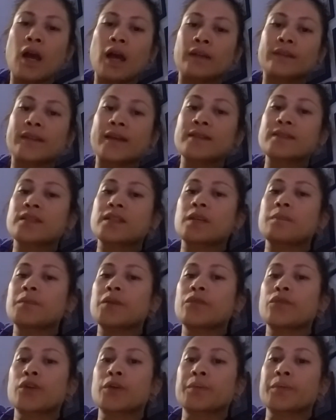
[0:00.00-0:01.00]
Testing
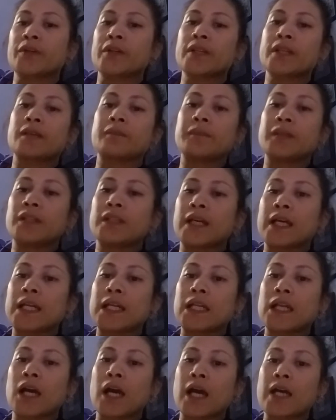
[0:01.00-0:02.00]
before birth can be
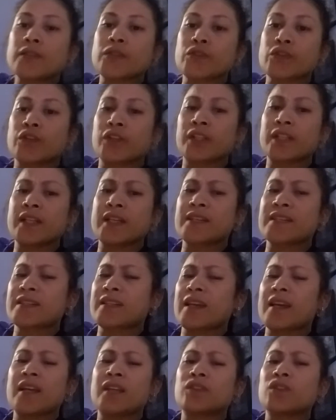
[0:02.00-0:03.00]
done as early as
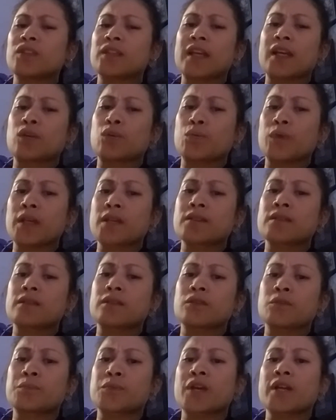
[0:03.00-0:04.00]
8 to 10 weeks
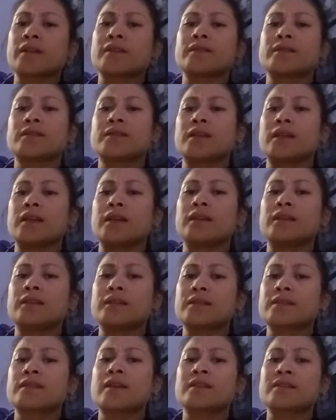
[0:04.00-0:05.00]
into pregnancy.
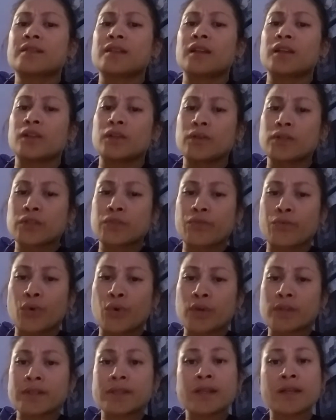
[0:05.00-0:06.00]
This testing looks
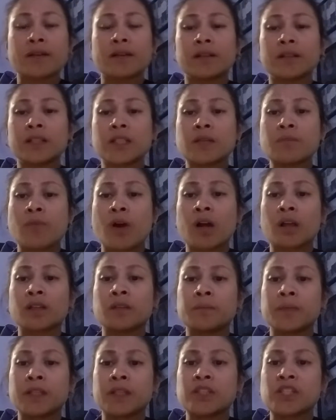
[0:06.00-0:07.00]
for sickle
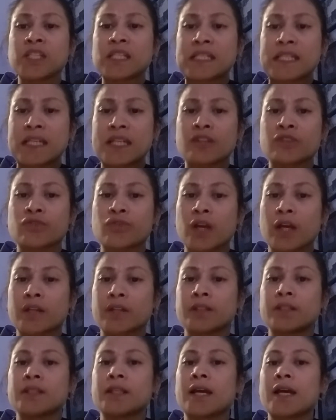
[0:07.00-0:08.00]
hemoglobin gene
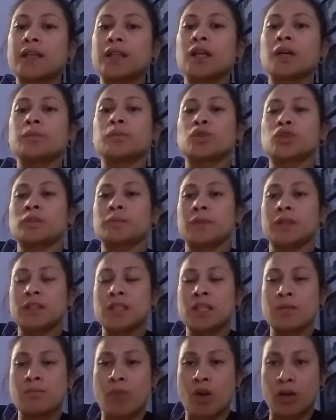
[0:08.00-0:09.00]
rather than abnormal
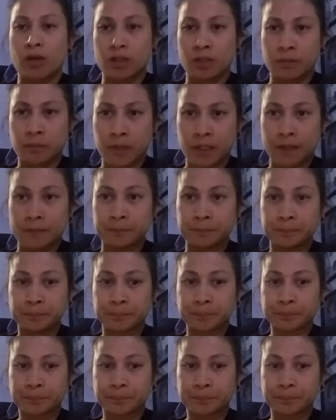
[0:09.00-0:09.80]
hemoglobin.